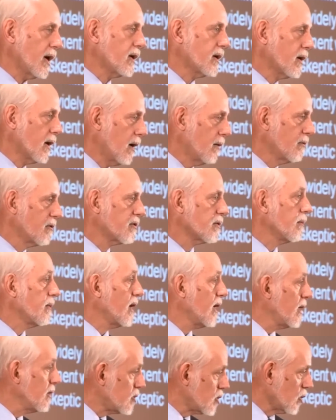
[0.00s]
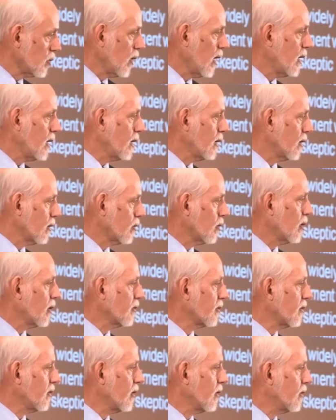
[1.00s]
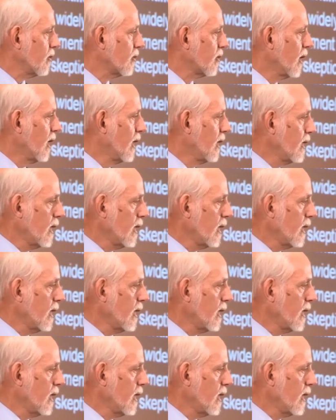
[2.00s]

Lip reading: It comes from integrating across those